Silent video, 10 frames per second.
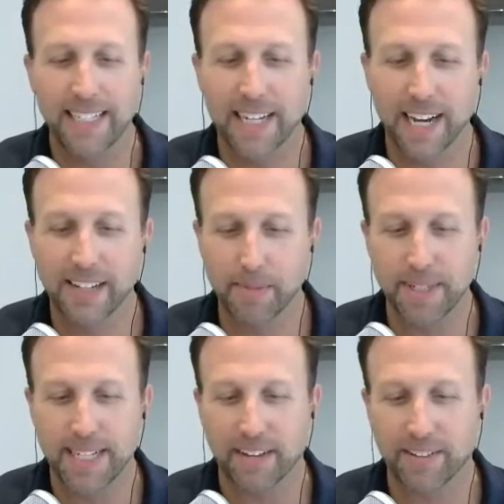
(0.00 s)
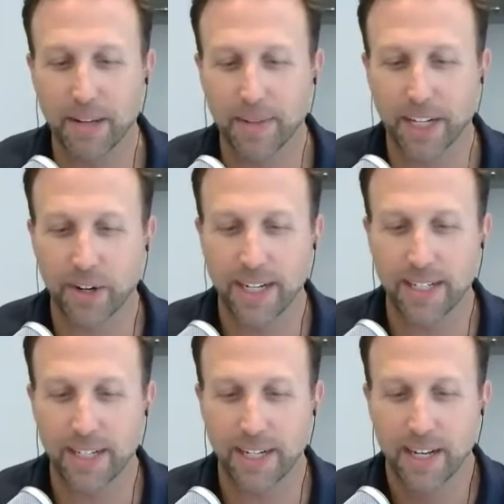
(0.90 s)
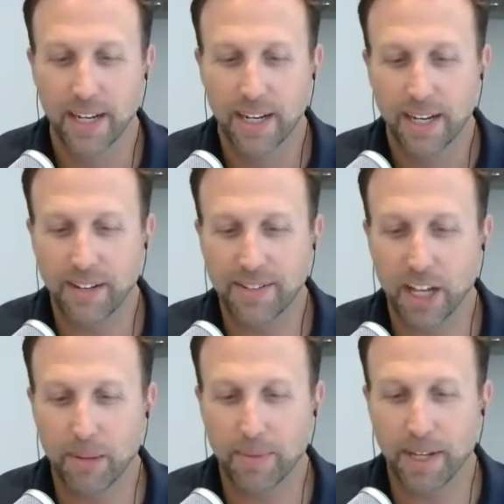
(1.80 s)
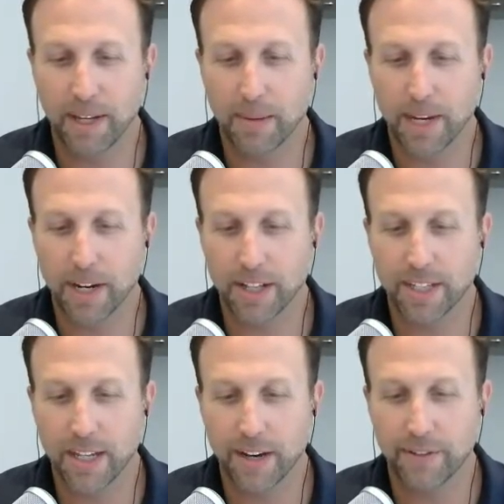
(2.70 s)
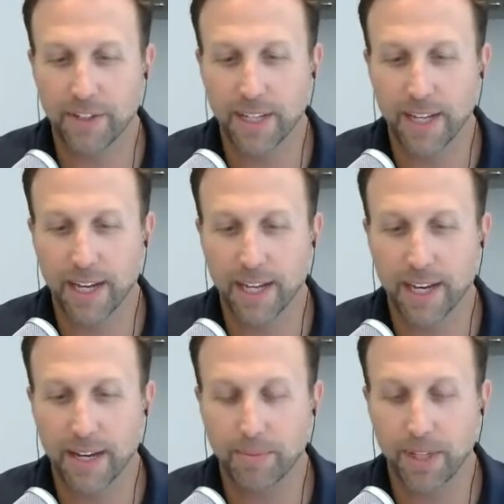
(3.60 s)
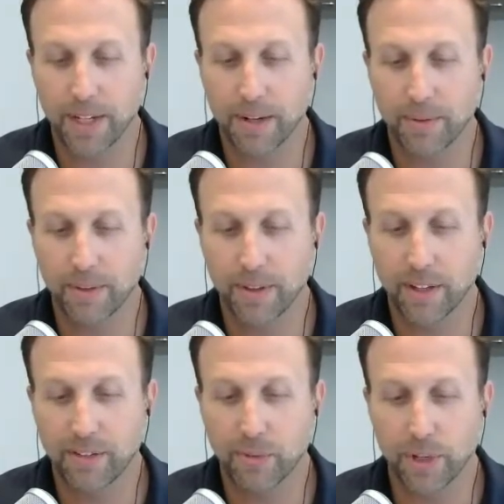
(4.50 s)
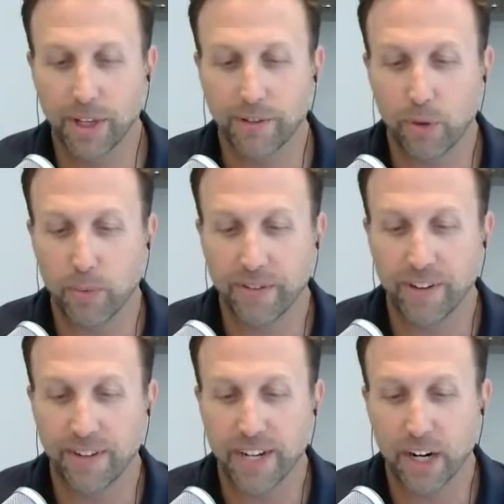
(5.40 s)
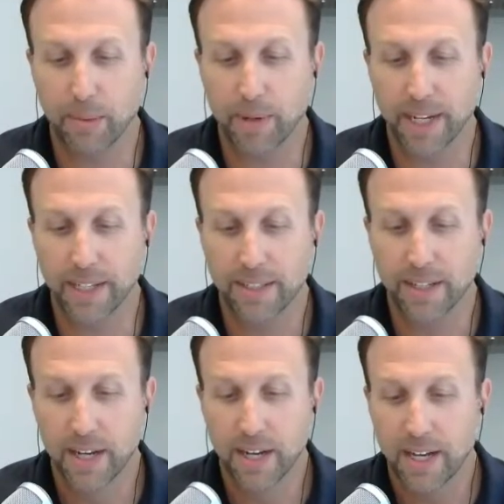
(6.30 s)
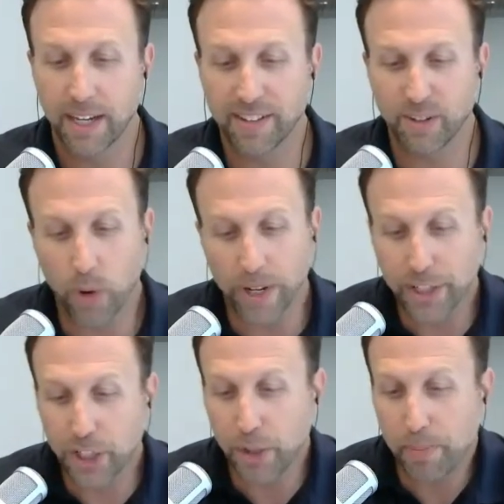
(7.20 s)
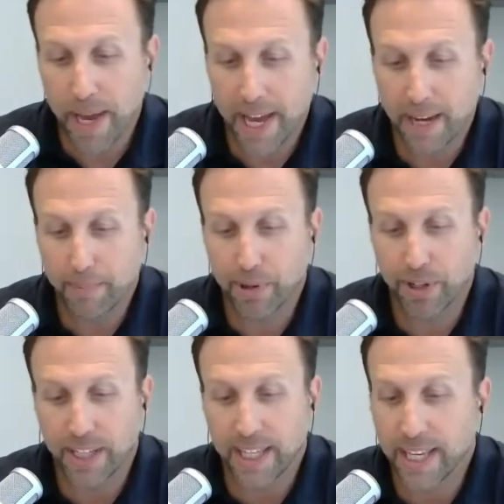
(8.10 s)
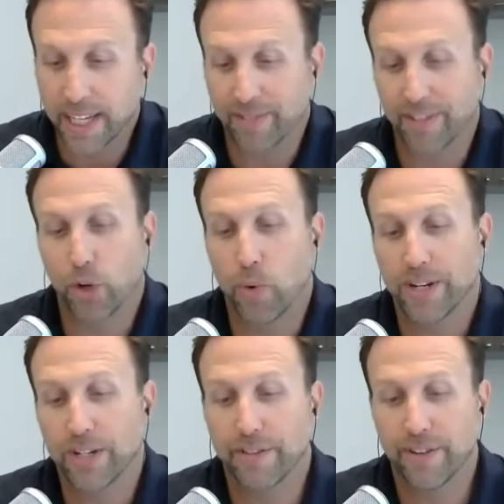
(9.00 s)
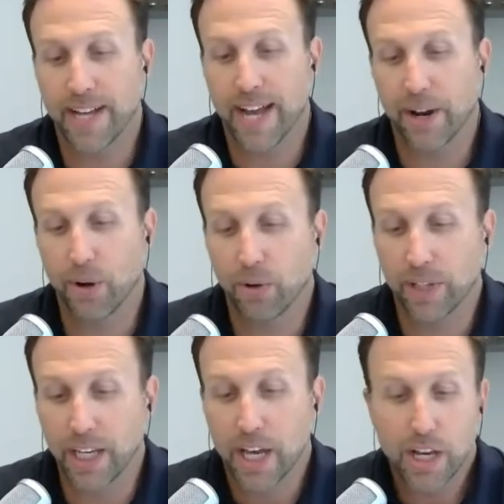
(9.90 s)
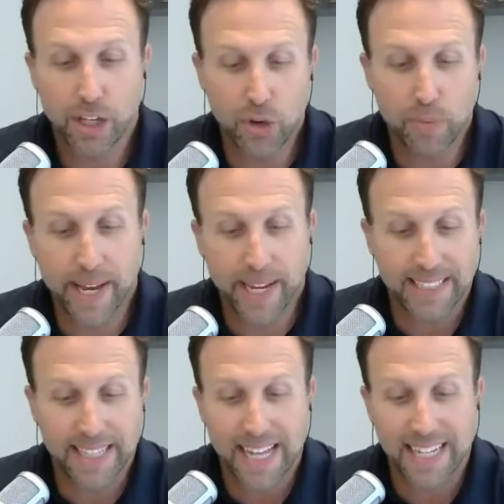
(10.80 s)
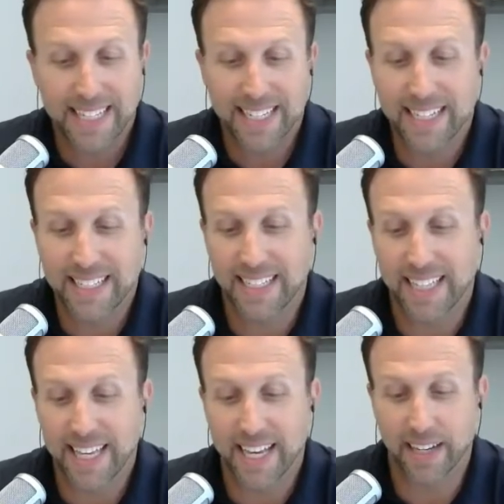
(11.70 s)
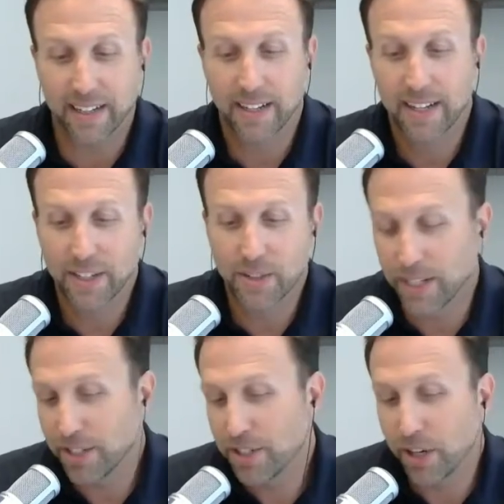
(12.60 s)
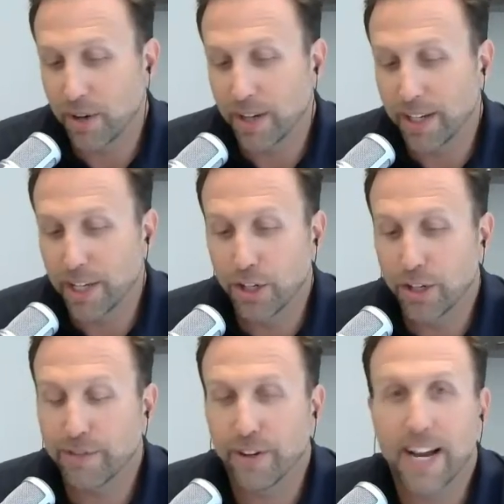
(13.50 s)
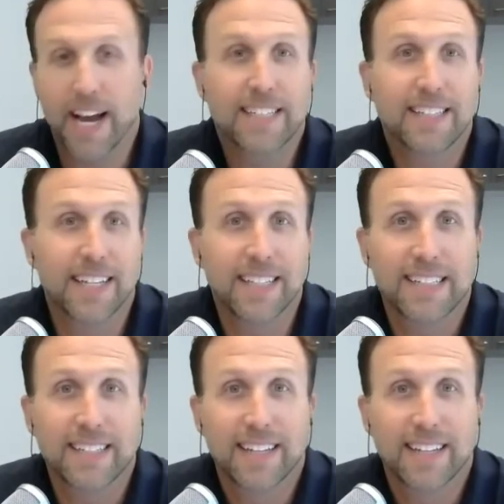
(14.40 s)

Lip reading: guy, because I've been texting him like crazy, he's telling me about all this stuff. He's saying, this is what you have 4.5 terabytes. He says, what do you pay per gig is the question for data only. You pay 10 cents a gig. So I just joke around. Can you do it for 9 cents?